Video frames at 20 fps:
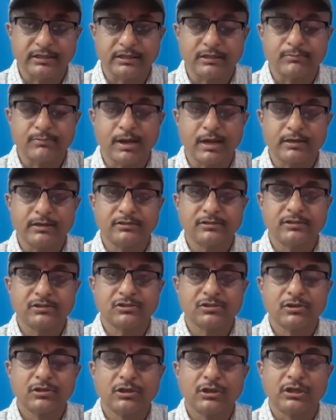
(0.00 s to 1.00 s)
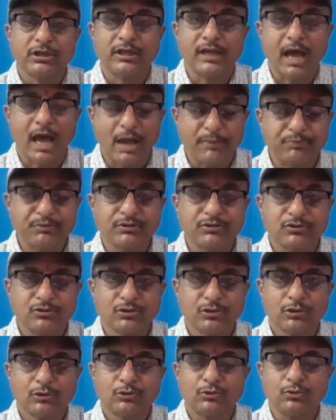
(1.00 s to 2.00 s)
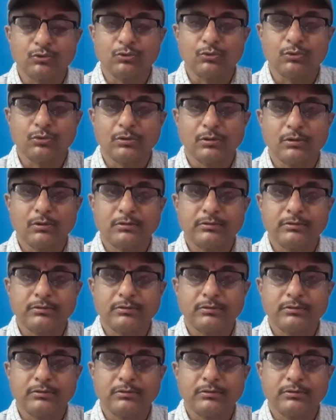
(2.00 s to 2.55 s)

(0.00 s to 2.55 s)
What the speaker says: He happens to